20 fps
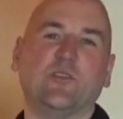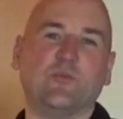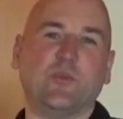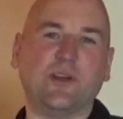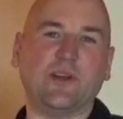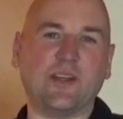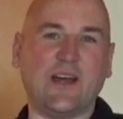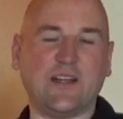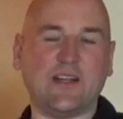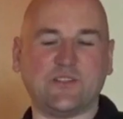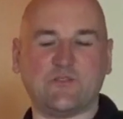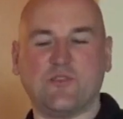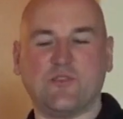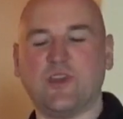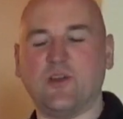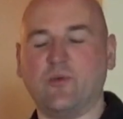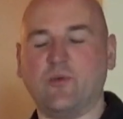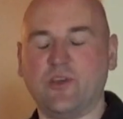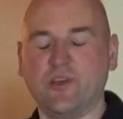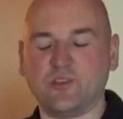my dad's
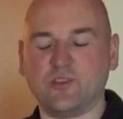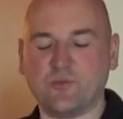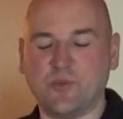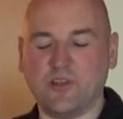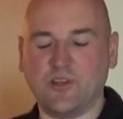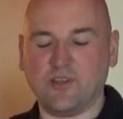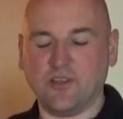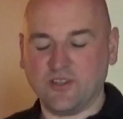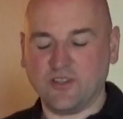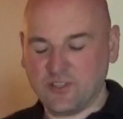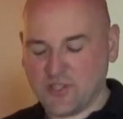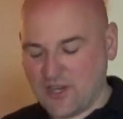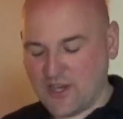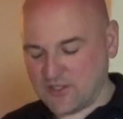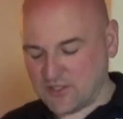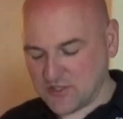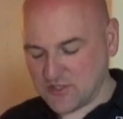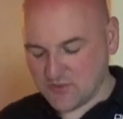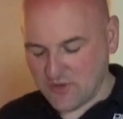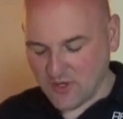rear wheel spindle,
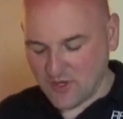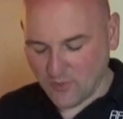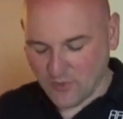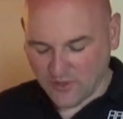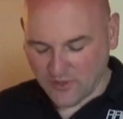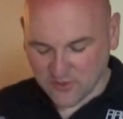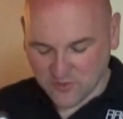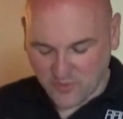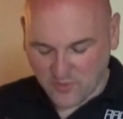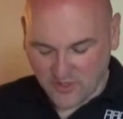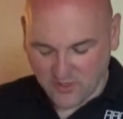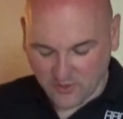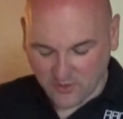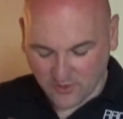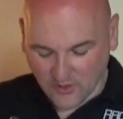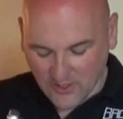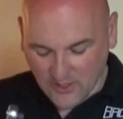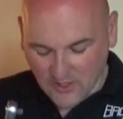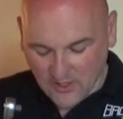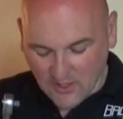Jazz's rear wheel
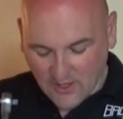spindle,